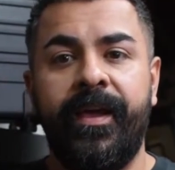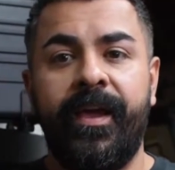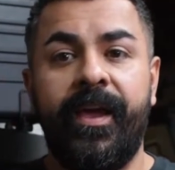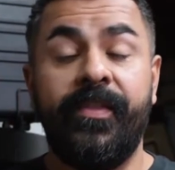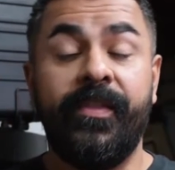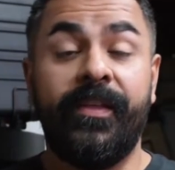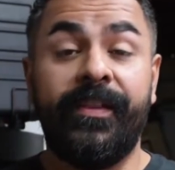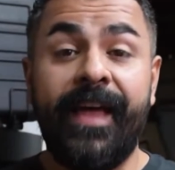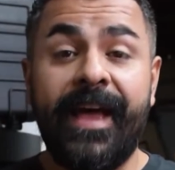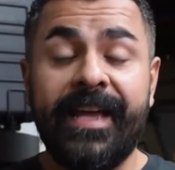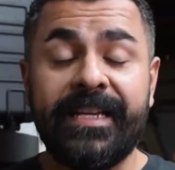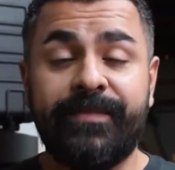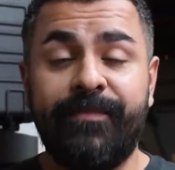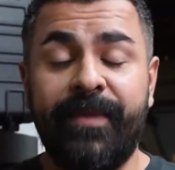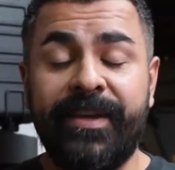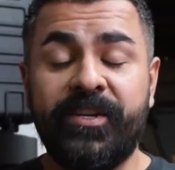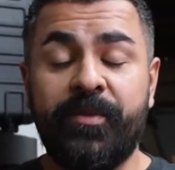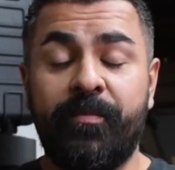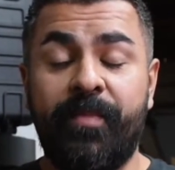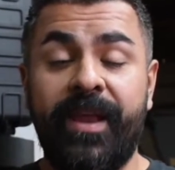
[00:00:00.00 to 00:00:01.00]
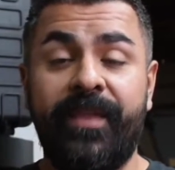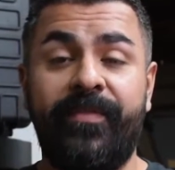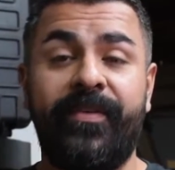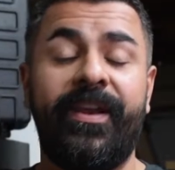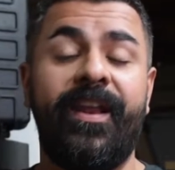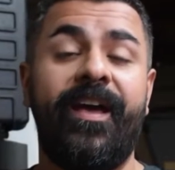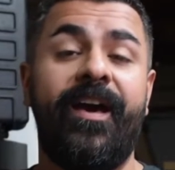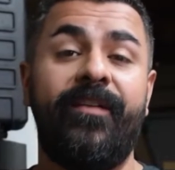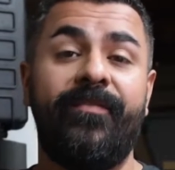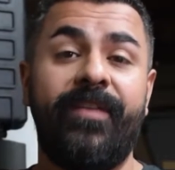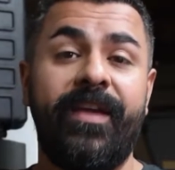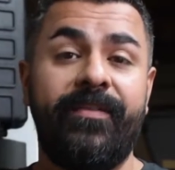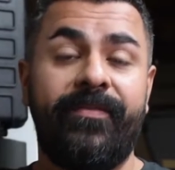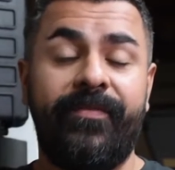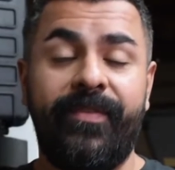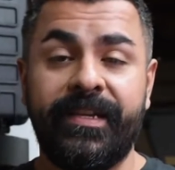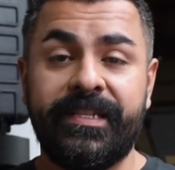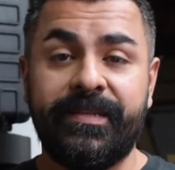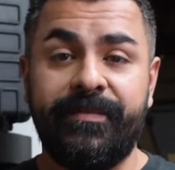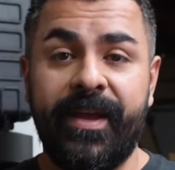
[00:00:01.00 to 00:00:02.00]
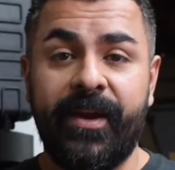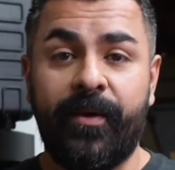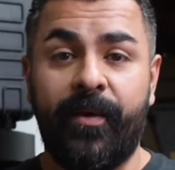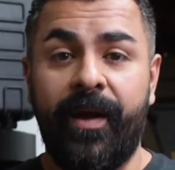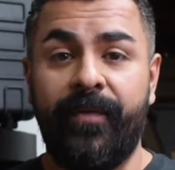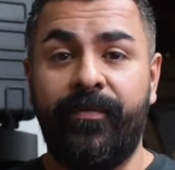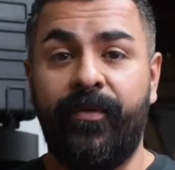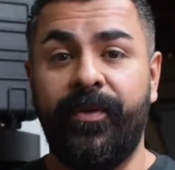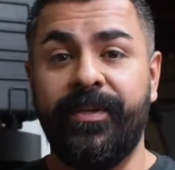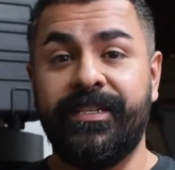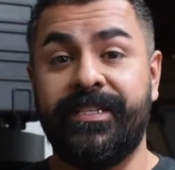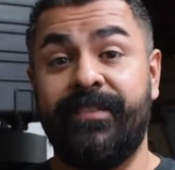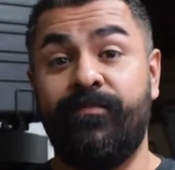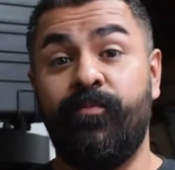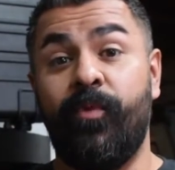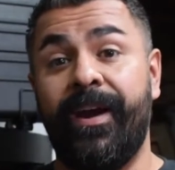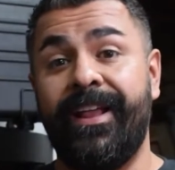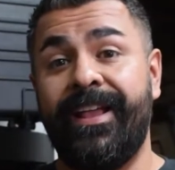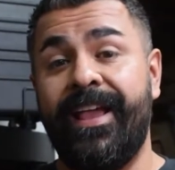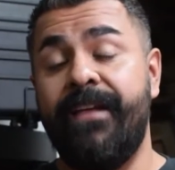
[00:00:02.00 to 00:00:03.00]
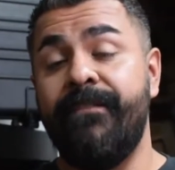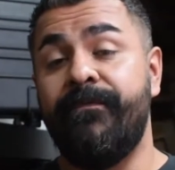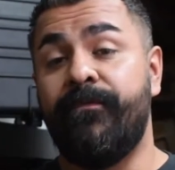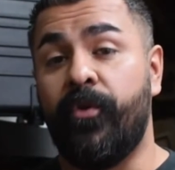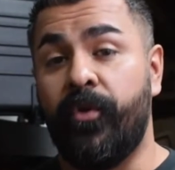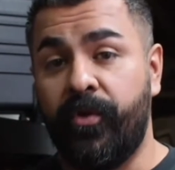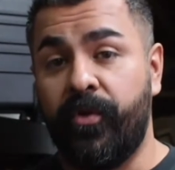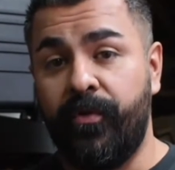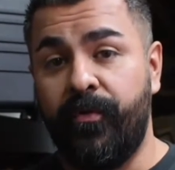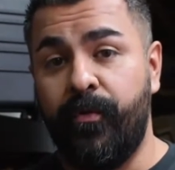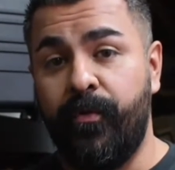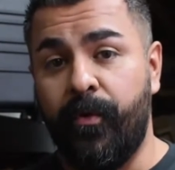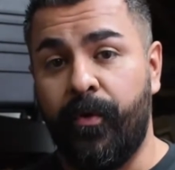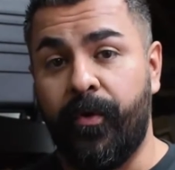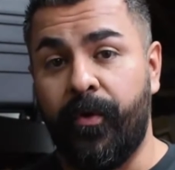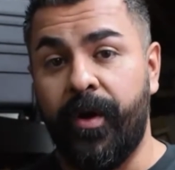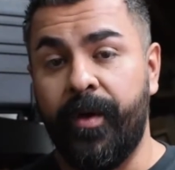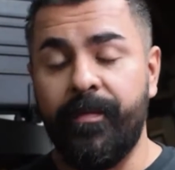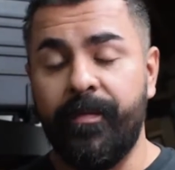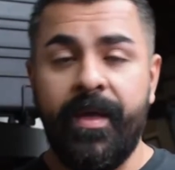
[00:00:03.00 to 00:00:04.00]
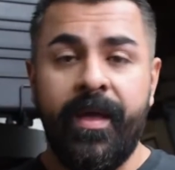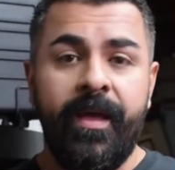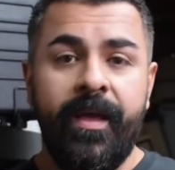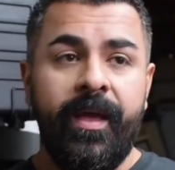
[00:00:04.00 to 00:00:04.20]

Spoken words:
And the last major benefit of a fixed mag rifle is running a vertical foregrip.